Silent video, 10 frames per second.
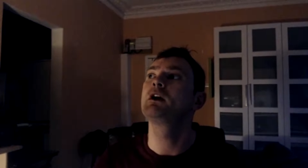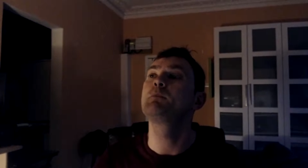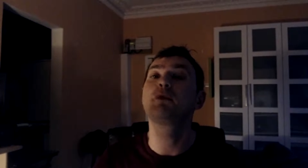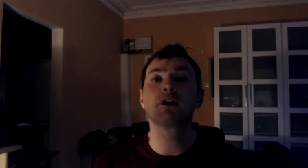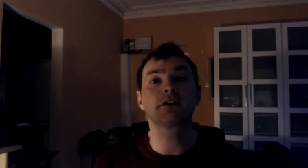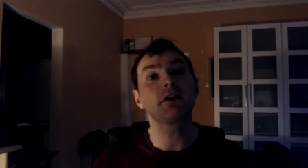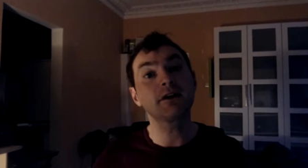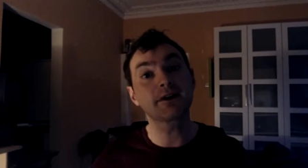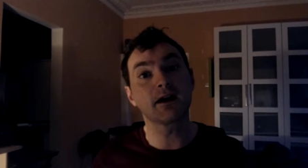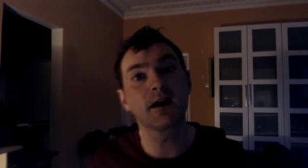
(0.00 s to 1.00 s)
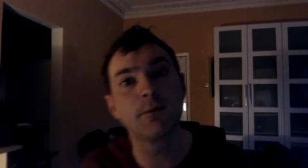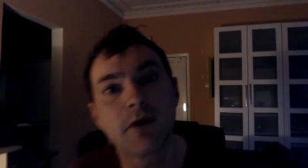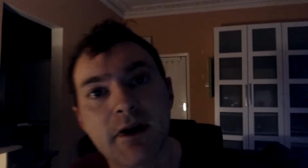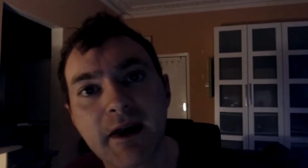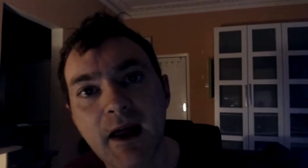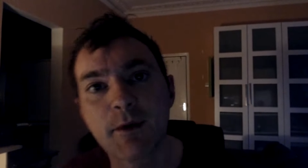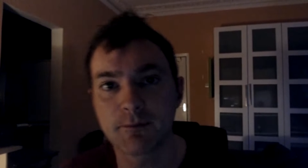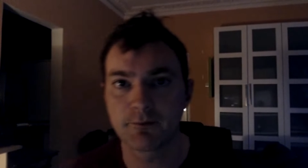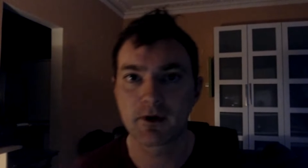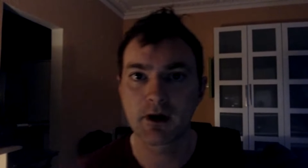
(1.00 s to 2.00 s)
But at the time, he came
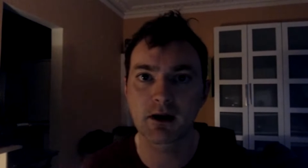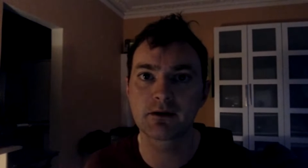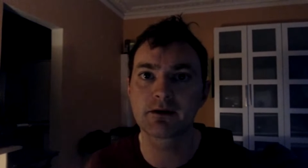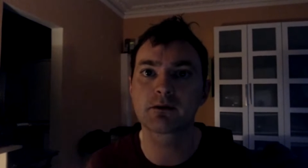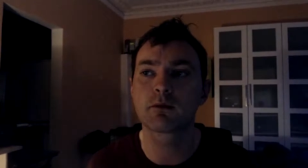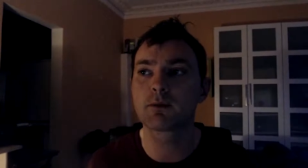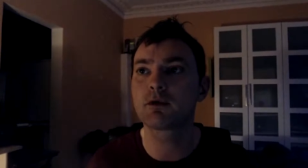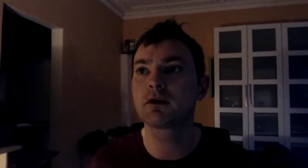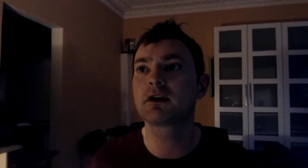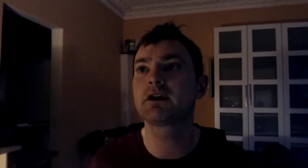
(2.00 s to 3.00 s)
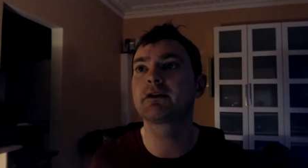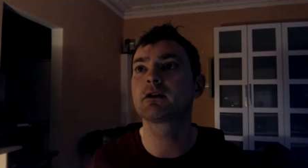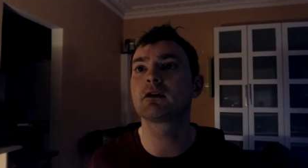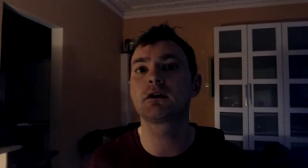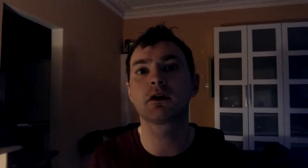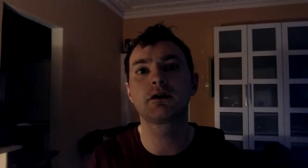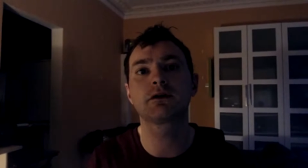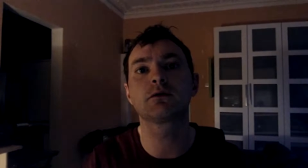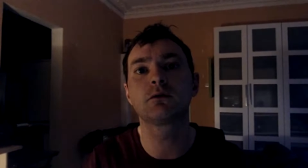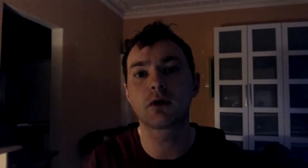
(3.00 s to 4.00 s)
in, and my point is that I used
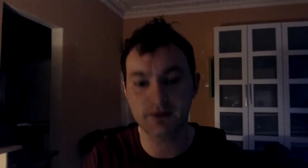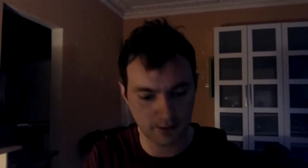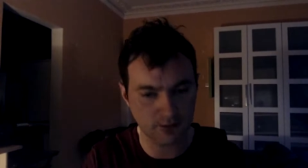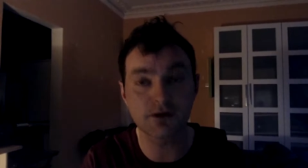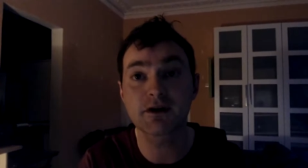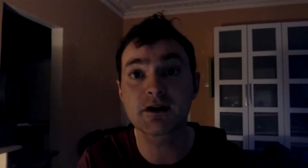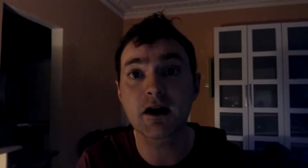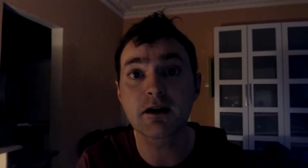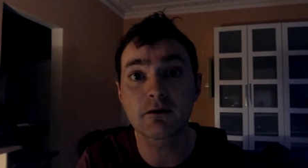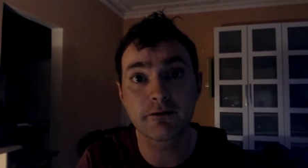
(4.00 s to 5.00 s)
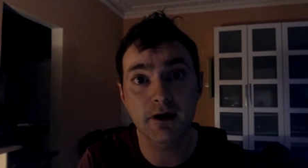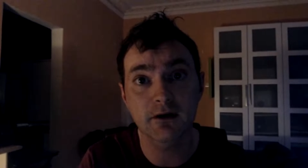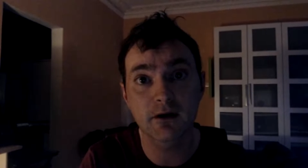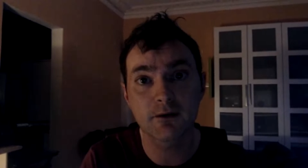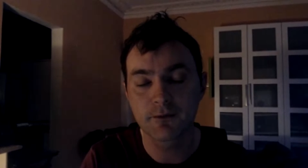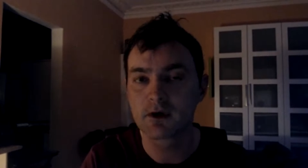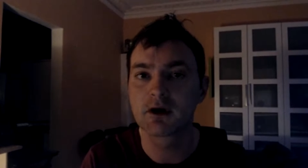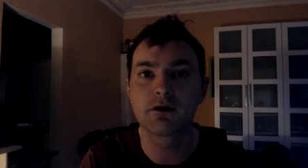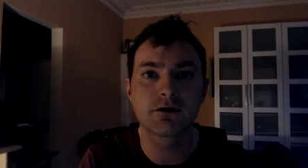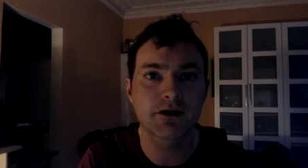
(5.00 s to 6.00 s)
to watch, just like Wenger
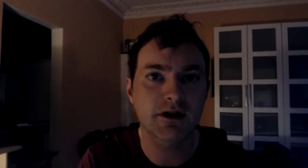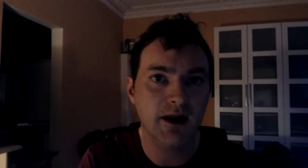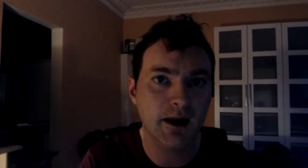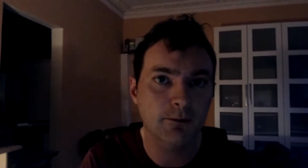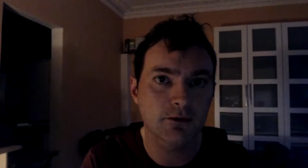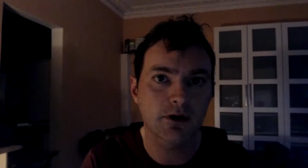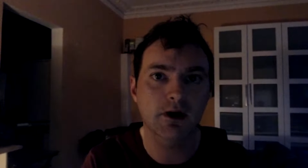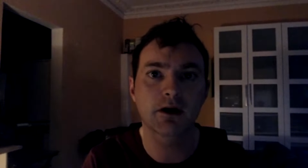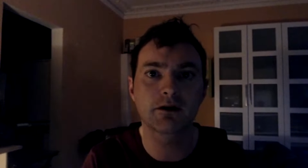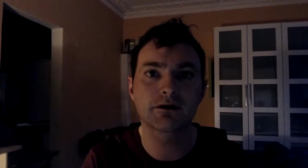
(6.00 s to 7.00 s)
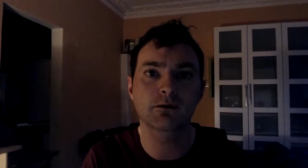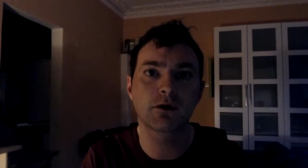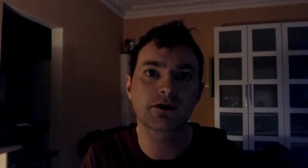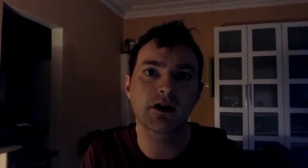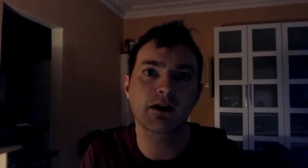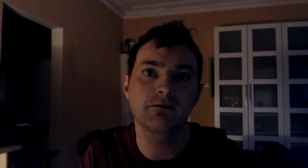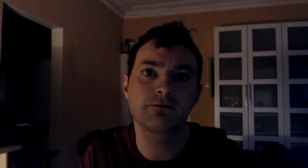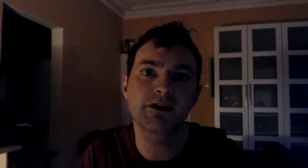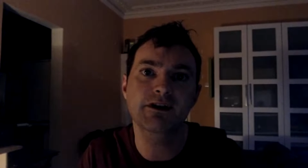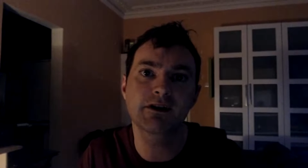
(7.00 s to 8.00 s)
and just like Emery, I used to watch every
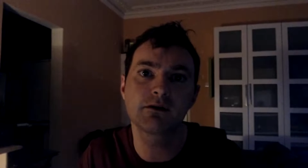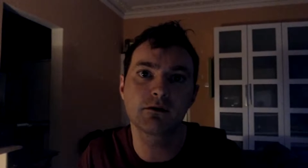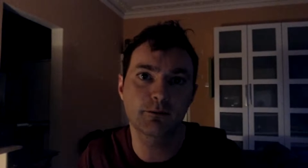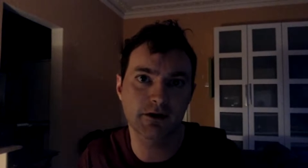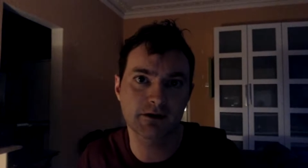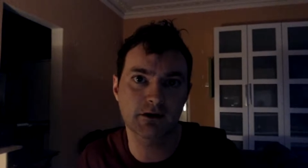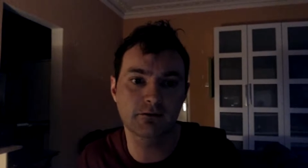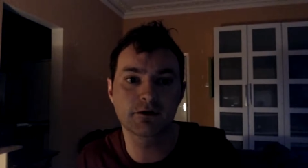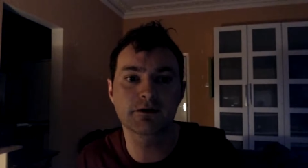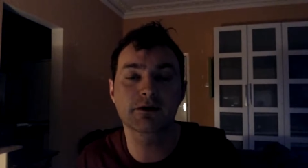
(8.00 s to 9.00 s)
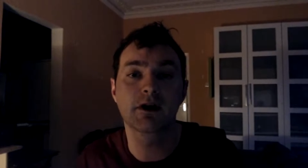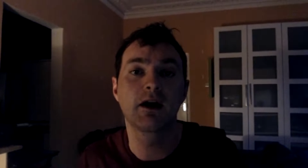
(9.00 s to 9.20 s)
single press conference